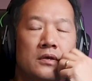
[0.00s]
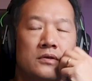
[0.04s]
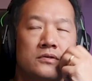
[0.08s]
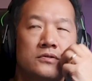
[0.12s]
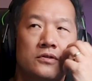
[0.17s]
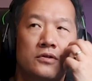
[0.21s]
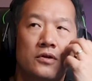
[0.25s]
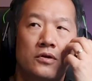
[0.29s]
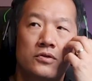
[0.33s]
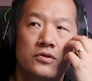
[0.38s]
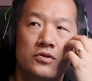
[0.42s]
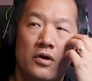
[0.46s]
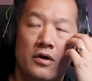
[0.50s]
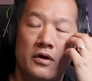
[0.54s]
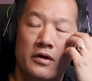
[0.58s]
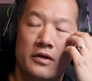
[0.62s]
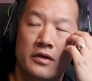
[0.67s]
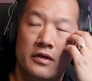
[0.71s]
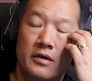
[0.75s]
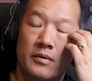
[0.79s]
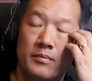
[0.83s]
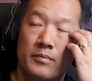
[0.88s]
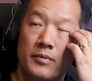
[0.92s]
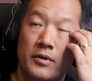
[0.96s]
So you're
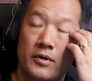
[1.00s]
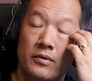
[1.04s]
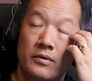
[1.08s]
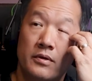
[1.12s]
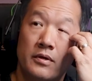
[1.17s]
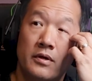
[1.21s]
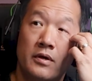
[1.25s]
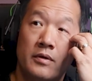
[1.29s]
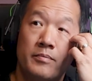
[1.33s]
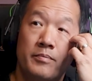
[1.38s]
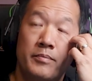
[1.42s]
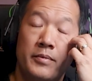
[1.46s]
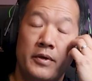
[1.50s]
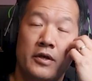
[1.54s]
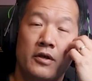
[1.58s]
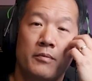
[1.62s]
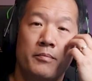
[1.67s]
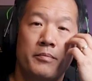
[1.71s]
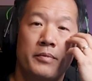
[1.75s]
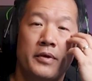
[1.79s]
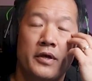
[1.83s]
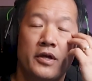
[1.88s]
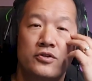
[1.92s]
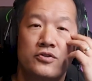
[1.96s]
talking about a
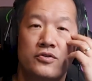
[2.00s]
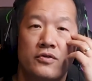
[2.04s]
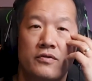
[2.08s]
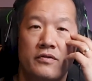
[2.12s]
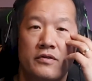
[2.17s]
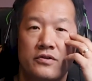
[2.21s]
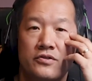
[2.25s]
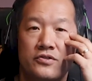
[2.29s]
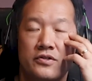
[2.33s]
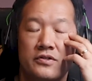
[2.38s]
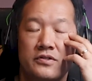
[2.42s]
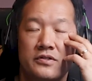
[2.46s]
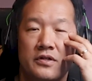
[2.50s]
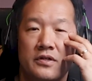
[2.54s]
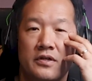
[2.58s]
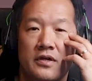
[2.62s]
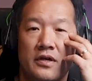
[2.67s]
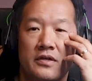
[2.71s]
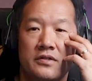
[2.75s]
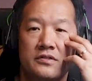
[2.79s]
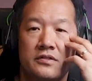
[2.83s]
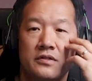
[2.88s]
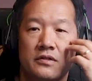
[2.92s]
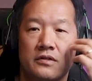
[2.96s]
bigger picture than just
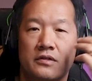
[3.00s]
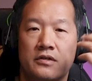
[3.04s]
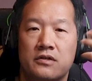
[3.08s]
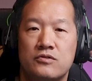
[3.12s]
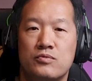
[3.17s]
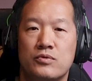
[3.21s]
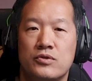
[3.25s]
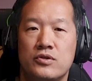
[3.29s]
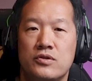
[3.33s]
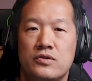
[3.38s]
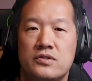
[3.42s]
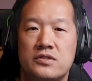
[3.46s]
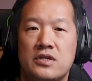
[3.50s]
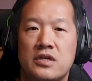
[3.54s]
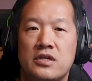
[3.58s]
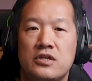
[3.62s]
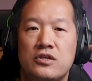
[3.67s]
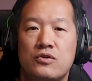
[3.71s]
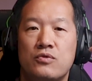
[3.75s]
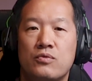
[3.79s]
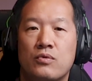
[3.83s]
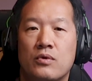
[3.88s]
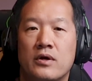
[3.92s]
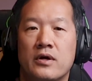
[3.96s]
Augusta, because when you say
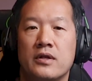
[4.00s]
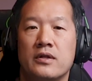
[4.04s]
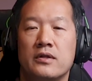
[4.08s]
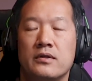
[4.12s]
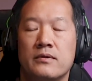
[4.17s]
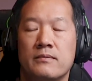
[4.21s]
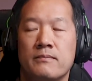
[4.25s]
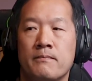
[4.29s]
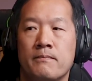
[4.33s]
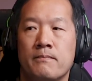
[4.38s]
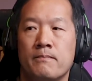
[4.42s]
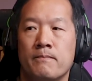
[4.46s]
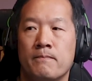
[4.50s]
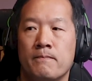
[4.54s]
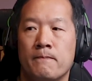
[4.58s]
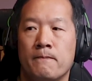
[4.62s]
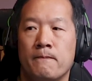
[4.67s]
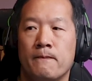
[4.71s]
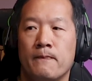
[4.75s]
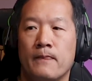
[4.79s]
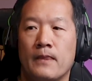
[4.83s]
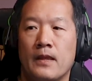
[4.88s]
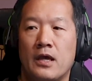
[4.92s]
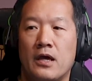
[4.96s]
you want
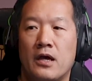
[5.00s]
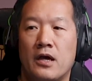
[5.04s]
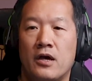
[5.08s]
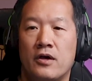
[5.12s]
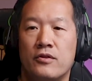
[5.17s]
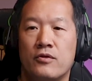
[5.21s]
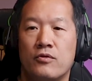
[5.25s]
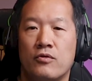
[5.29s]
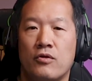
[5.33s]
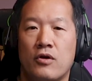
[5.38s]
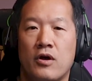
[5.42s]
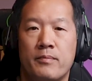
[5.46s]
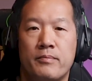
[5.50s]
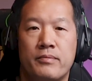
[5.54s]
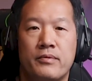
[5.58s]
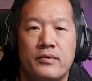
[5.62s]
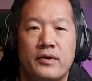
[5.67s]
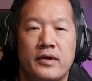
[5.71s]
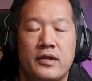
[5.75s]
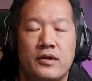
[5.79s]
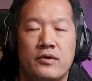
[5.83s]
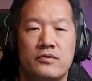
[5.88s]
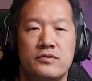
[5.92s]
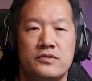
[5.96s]
other
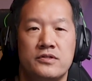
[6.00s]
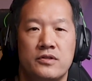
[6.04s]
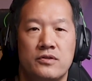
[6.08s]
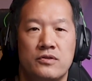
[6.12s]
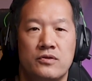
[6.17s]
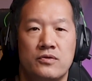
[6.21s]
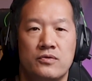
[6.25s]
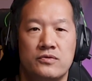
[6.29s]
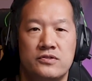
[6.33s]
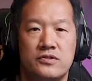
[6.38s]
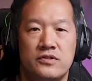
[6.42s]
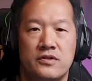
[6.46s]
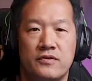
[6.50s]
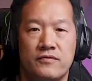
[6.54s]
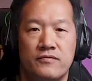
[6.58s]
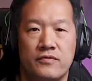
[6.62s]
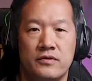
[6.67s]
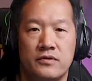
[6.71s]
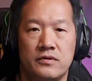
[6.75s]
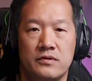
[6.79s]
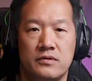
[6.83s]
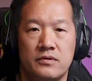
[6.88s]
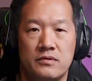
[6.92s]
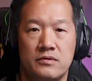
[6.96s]
operators in those
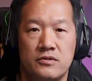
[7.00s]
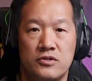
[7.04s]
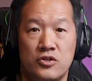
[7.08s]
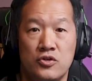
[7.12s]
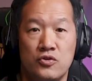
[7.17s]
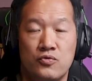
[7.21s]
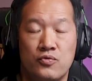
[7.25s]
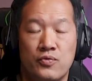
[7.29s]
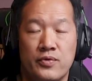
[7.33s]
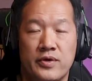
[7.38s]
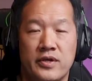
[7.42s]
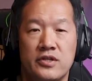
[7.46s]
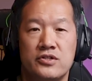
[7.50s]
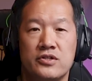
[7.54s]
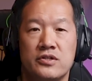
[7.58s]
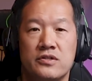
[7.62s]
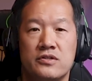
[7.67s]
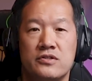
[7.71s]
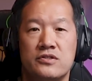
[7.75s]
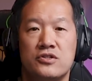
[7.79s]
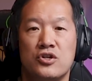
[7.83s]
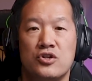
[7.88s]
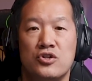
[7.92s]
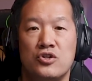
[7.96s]
different new
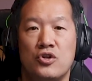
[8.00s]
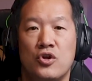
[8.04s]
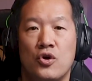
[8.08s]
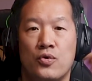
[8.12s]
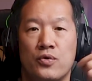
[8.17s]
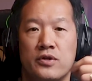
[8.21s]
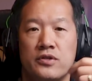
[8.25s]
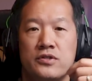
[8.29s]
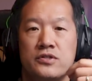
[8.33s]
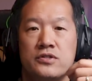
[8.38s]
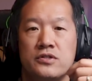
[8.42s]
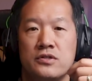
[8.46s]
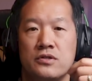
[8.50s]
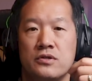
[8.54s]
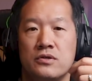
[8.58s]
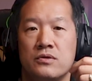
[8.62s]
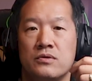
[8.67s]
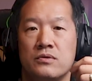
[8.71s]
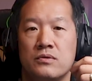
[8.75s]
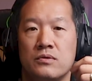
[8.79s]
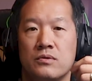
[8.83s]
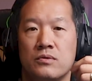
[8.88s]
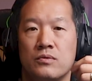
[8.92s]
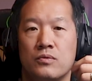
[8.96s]
regions to notice
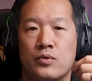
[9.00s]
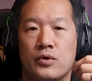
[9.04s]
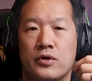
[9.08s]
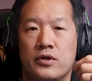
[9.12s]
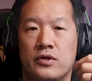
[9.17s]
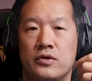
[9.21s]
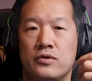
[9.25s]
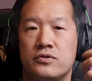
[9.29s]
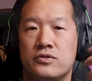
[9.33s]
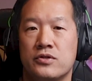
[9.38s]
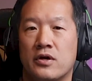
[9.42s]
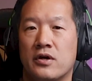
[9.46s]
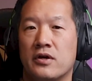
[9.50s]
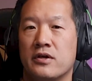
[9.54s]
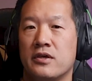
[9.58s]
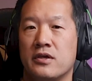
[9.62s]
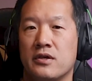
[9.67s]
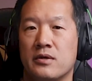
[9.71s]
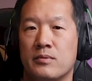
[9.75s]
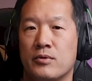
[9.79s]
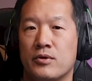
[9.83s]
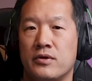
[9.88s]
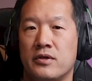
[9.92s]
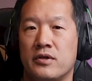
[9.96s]
you, what are you
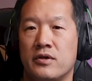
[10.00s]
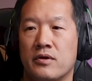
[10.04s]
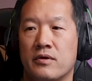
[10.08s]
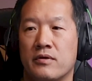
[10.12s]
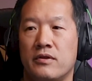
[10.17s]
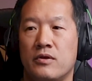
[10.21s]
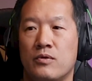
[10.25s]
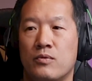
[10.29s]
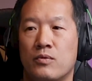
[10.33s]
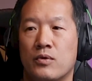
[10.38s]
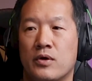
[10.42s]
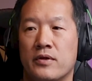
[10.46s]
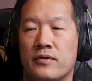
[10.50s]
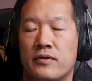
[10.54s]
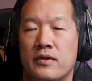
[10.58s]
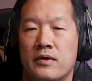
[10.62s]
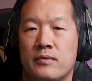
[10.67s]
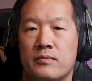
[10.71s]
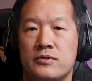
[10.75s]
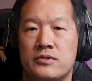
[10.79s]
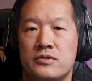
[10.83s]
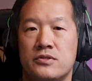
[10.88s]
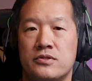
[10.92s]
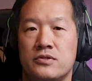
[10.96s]
talking about here? Do you want
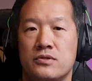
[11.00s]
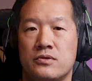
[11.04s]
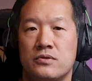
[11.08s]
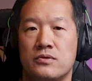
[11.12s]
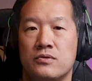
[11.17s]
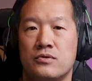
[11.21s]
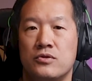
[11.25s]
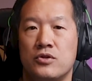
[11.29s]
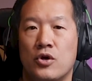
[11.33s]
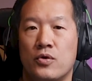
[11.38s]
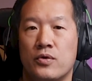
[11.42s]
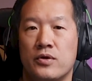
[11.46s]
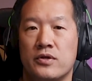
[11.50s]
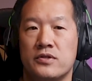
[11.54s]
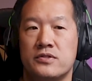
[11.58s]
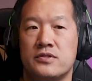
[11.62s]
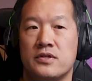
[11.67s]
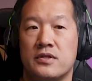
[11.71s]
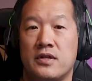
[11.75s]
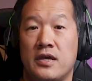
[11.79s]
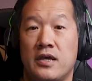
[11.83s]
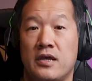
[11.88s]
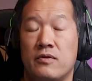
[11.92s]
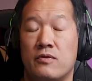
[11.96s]
them to notice
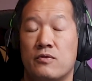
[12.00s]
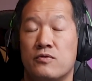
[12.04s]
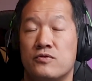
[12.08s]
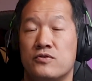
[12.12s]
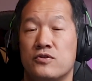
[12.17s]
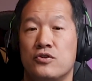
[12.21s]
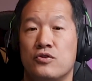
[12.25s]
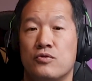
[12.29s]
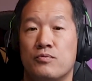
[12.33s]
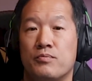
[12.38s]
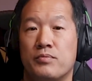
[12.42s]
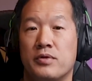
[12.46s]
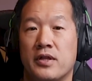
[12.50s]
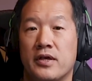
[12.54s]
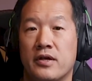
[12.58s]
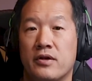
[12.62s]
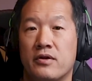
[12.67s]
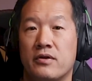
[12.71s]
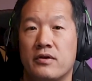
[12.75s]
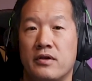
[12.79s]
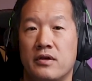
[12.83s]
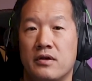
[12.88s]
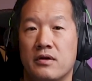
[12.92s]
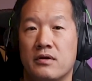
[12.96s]
that, hey, there's a new
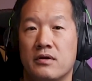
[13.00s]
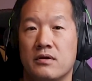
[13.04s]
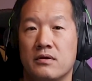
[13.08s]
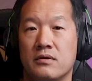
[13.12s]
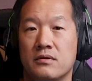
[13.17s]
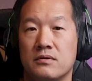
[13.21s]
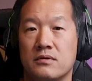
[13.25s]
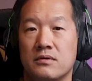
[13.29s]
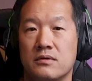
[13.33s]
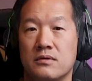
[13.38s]
player here,